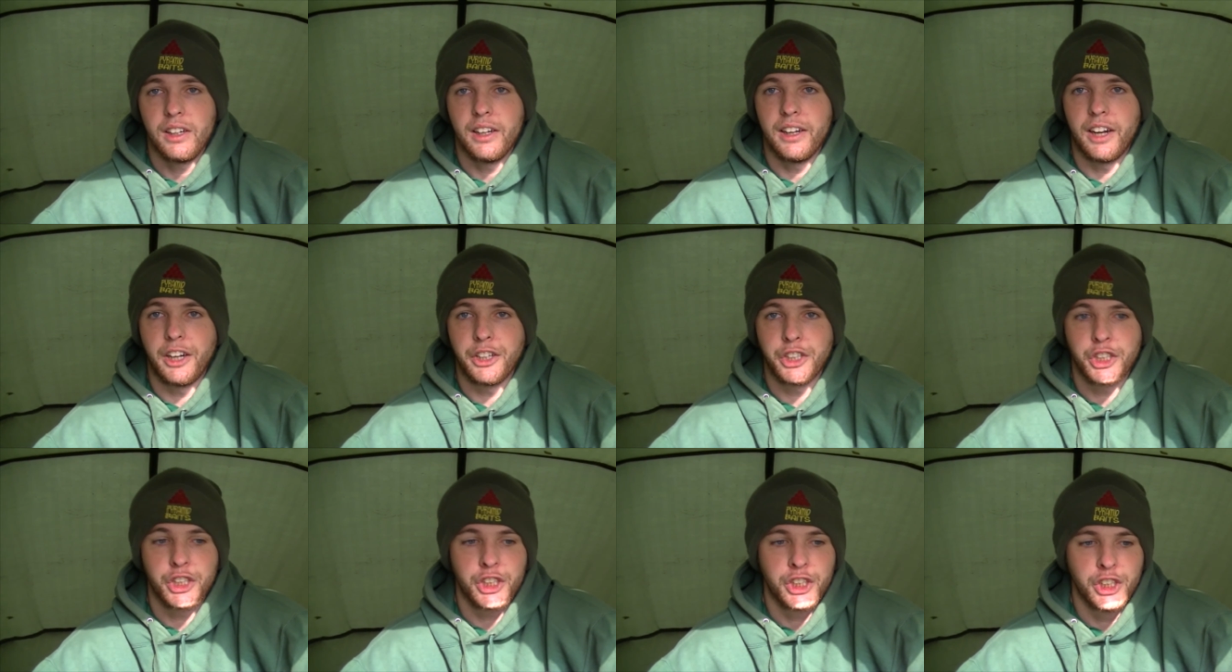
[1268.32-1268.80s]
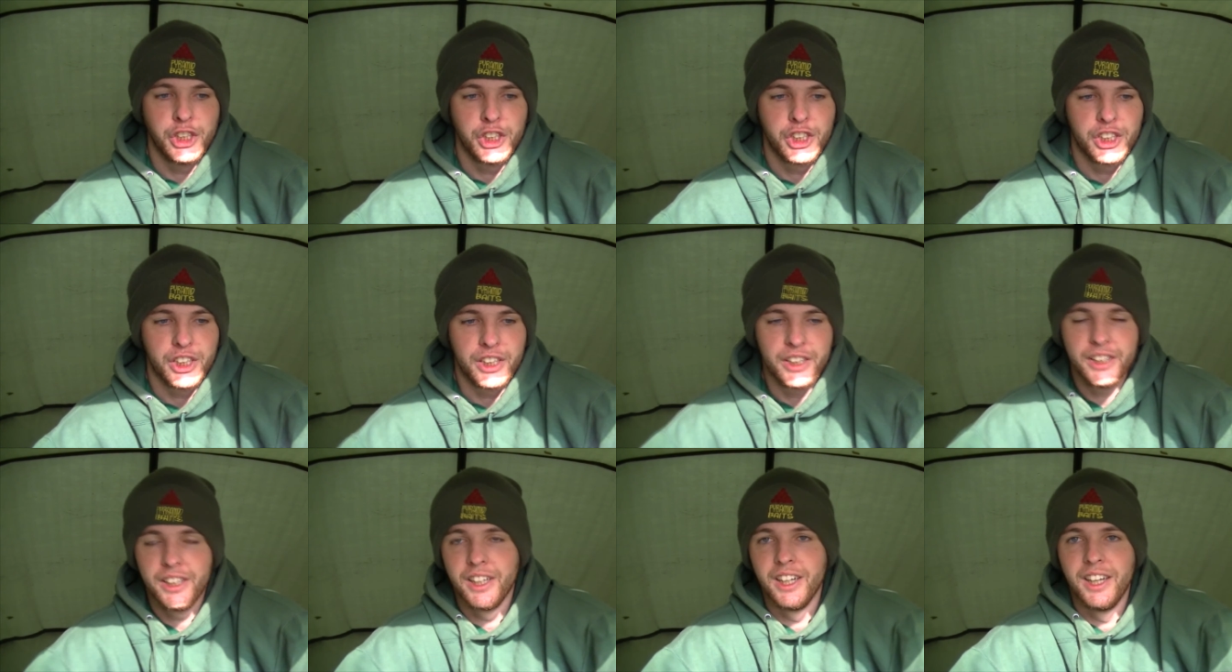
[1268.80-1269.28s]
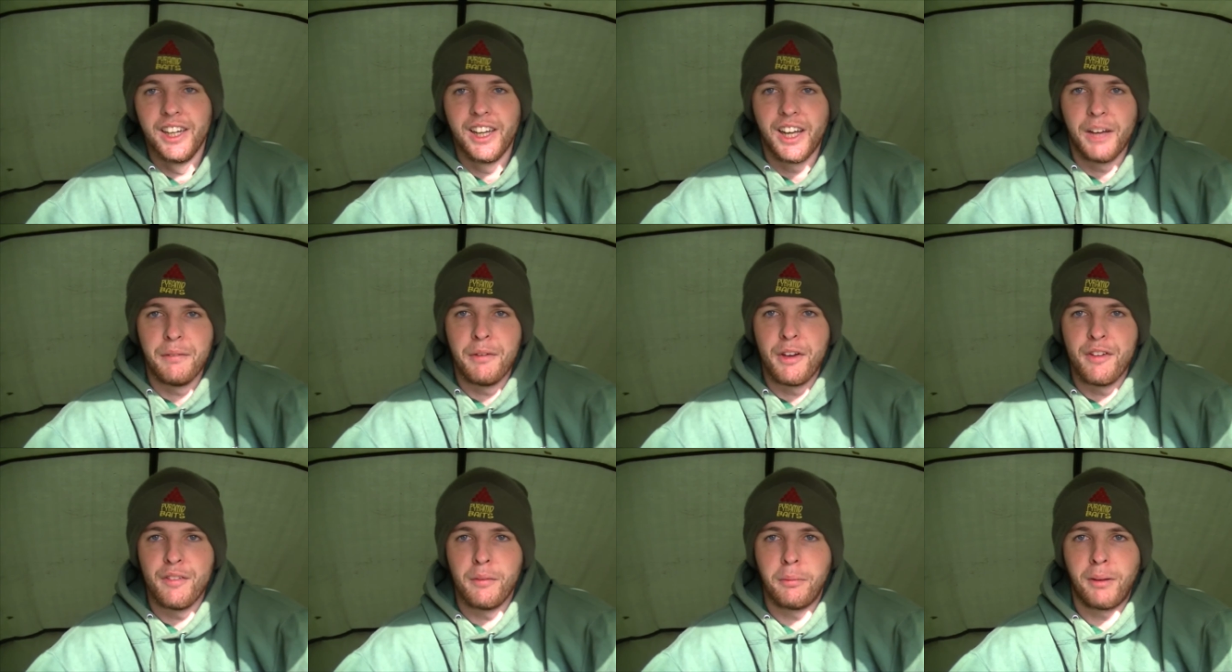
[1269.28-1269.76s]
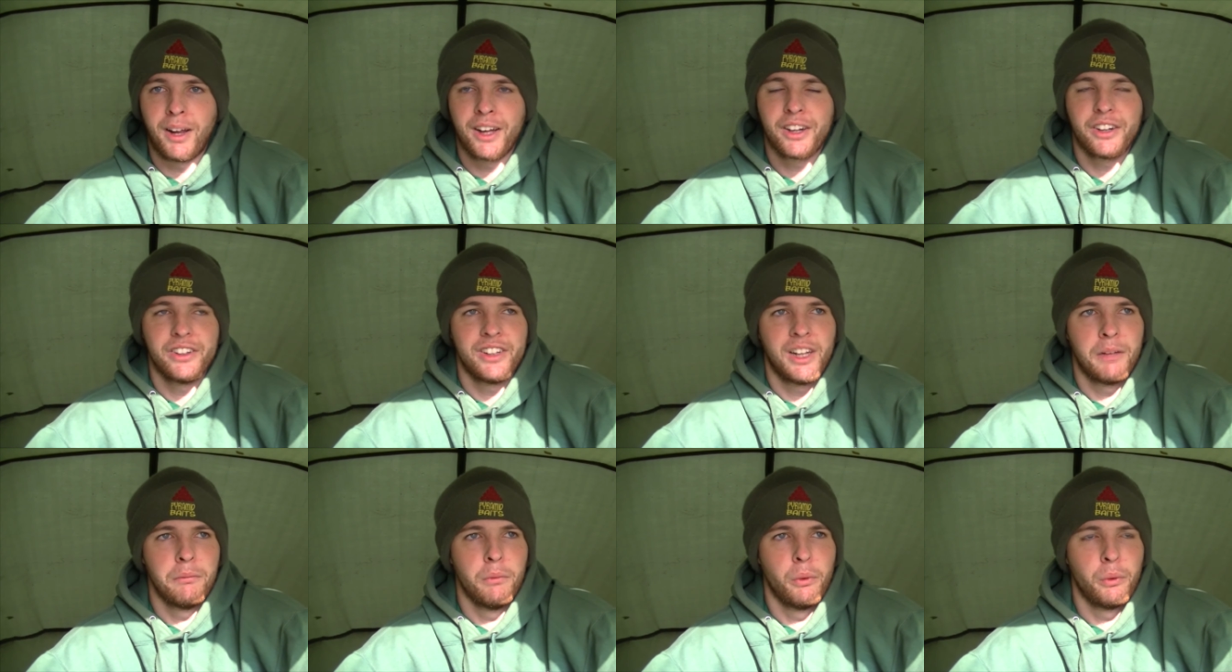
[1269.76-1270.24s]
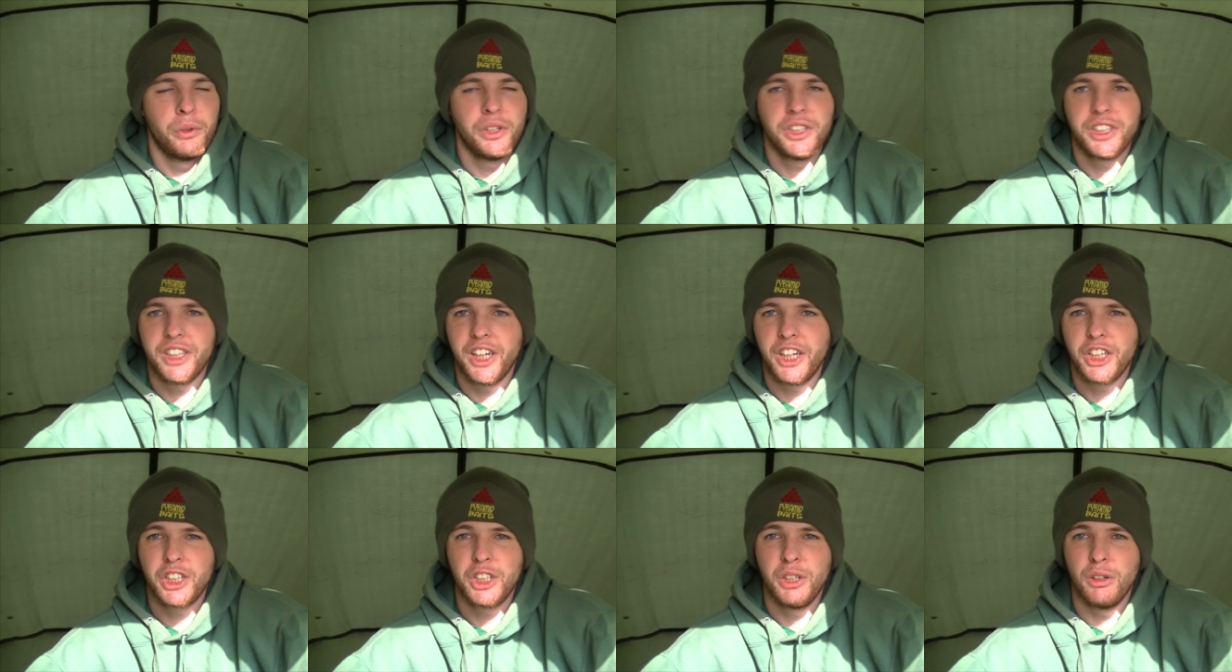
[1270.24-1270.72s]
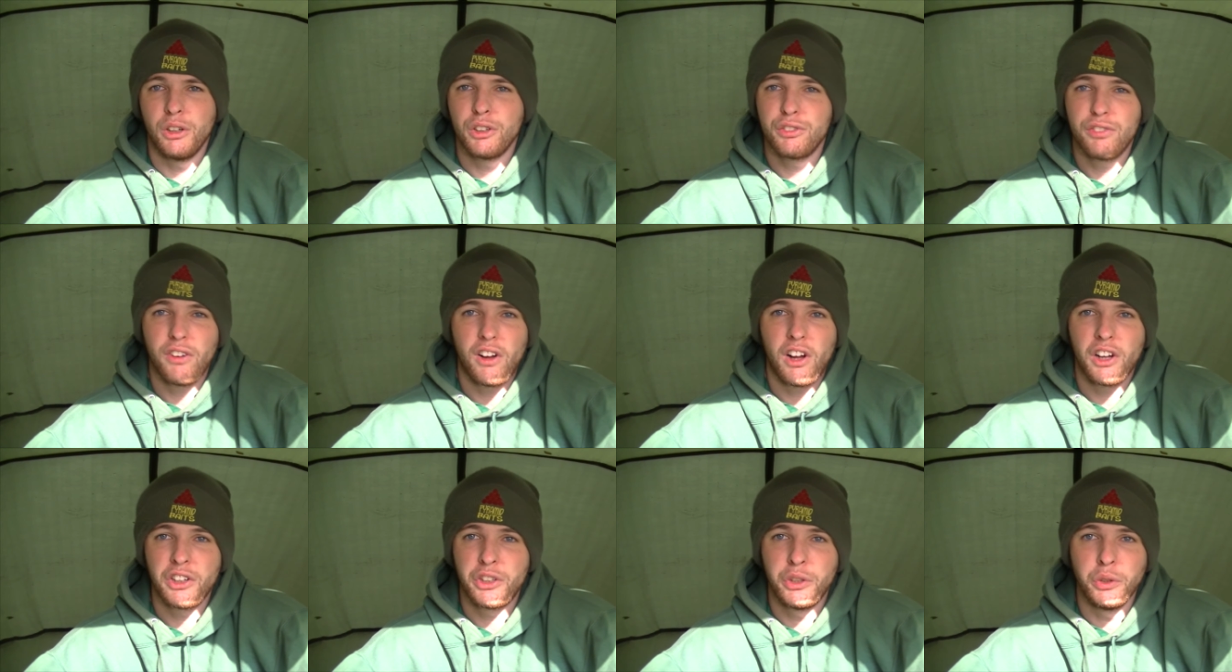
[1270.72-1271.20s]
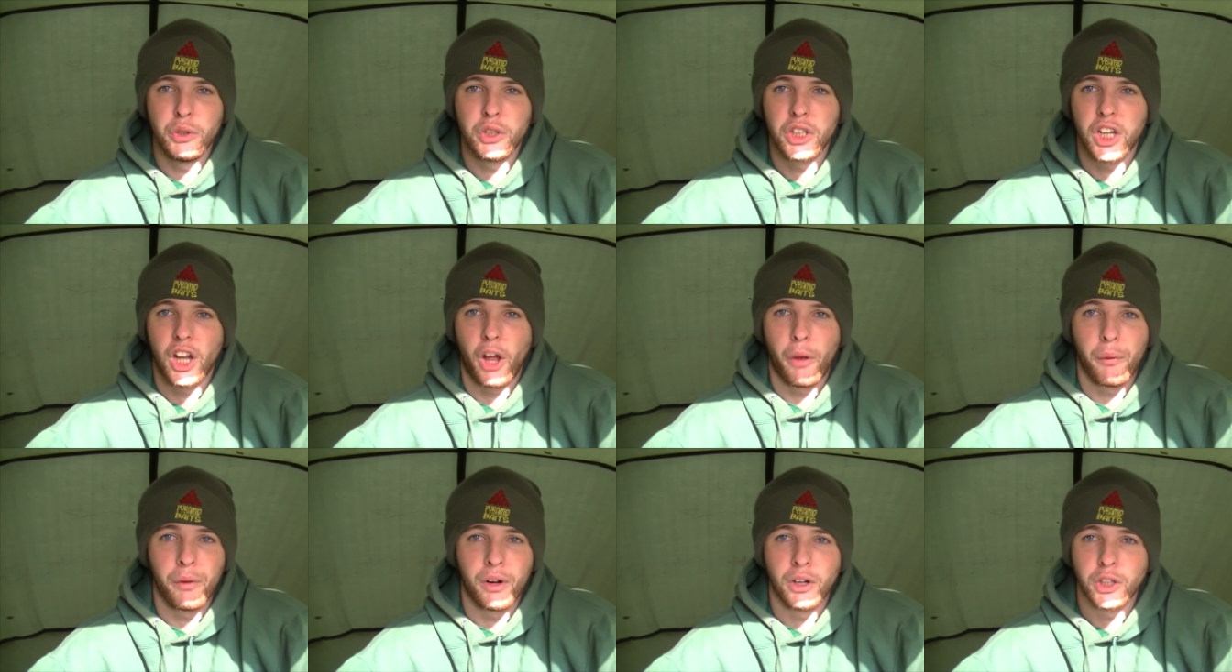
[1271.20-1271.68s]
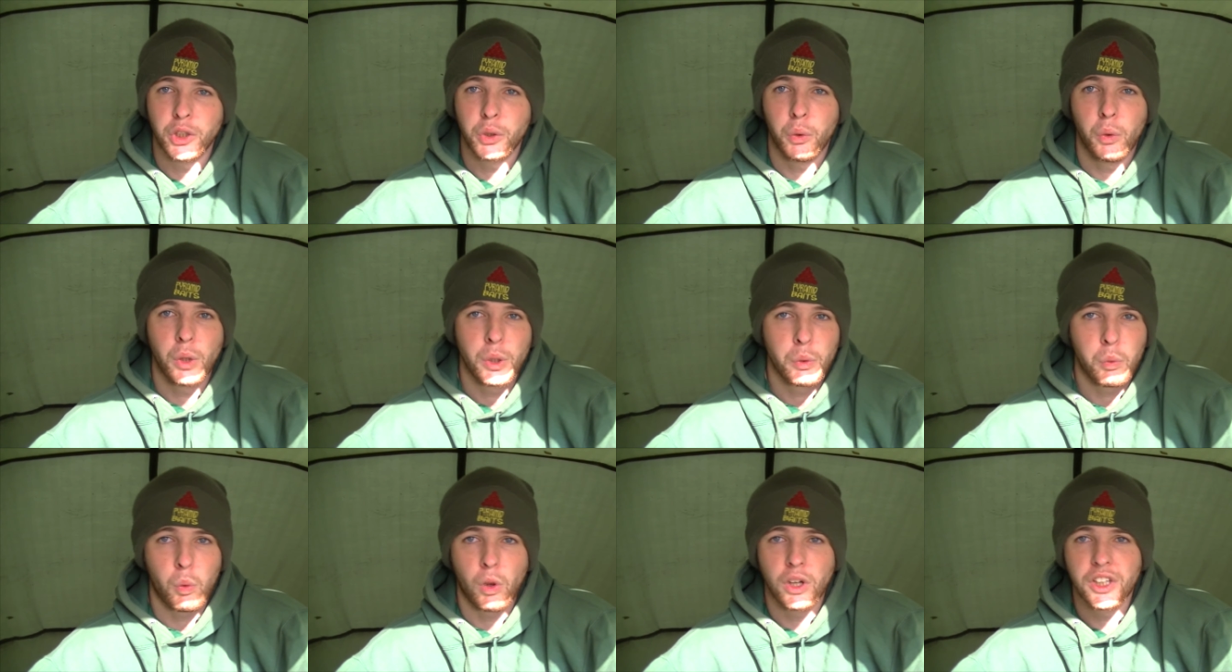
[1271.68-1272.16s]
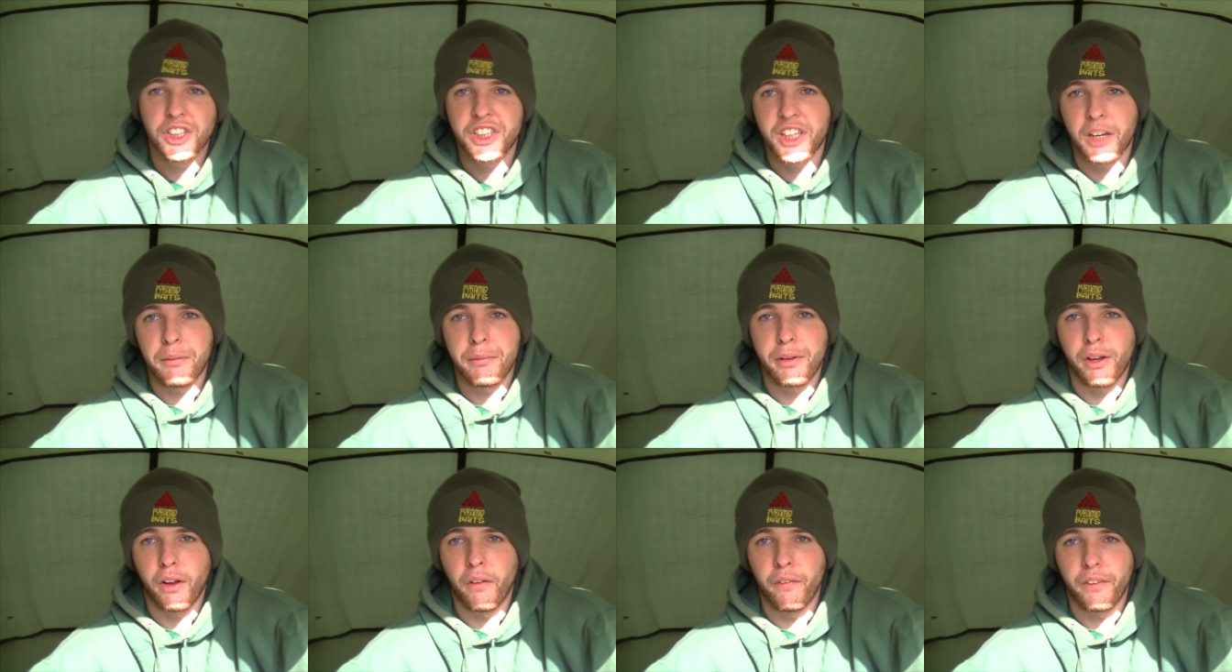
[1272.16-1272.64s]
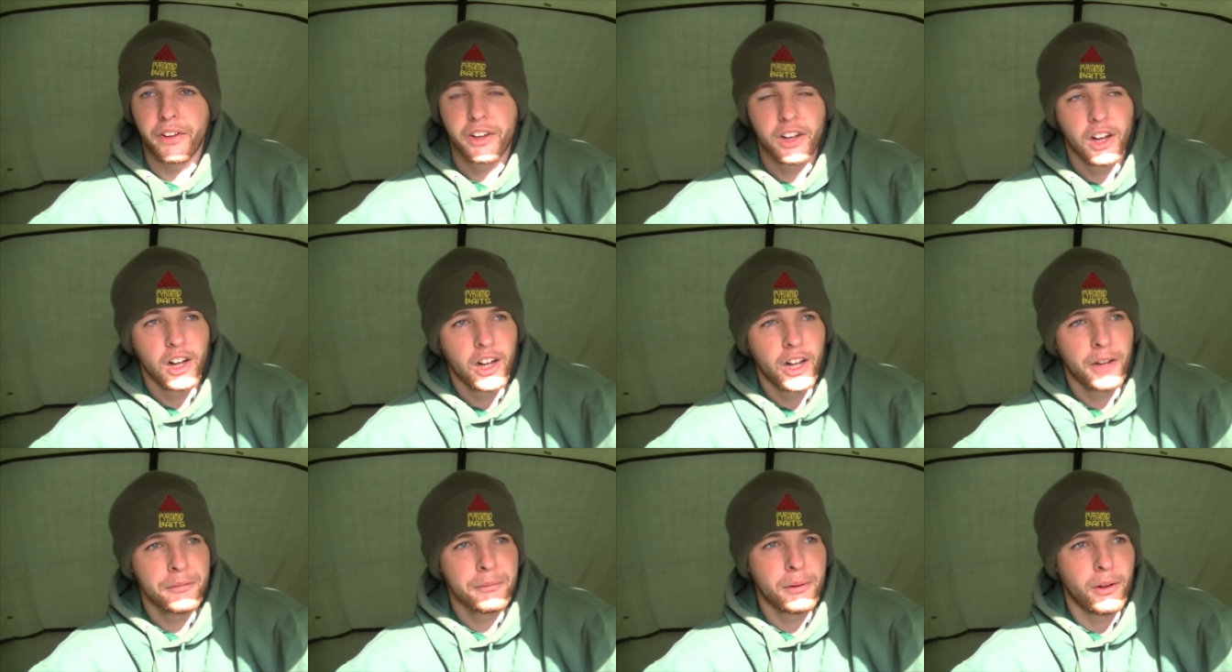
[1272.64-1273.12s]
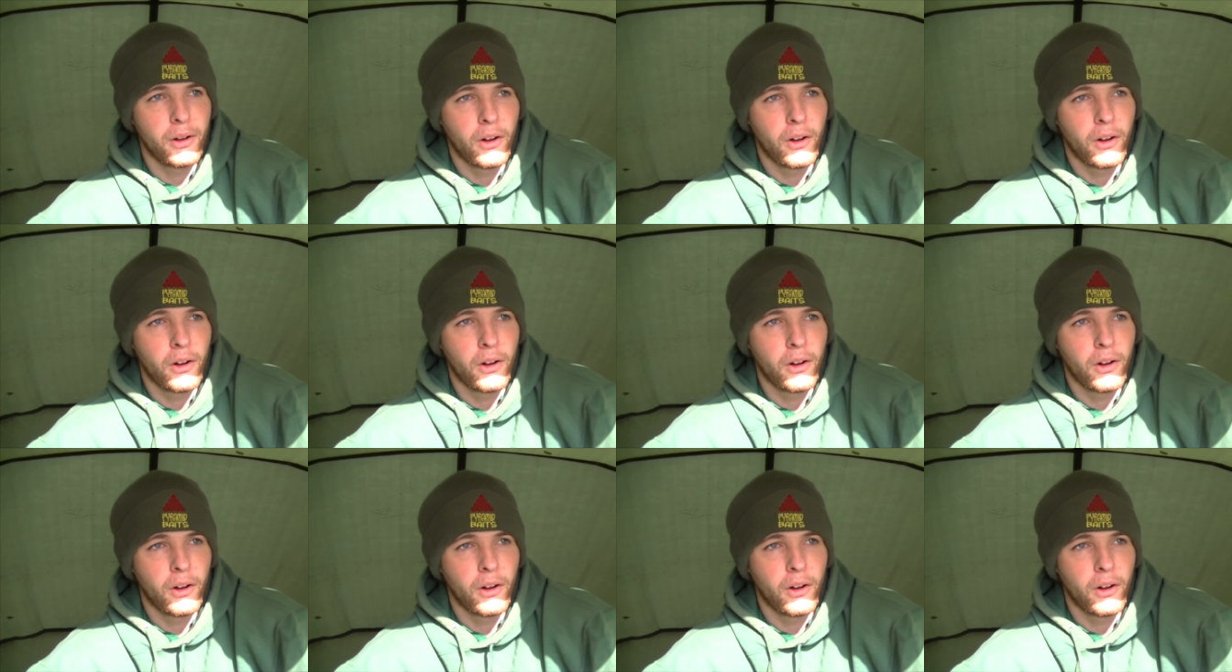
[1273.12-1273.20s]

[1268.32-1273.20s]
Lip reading: As you can see, a bit of a blank on that morning session. I was far too slow and I was always one step behind the car.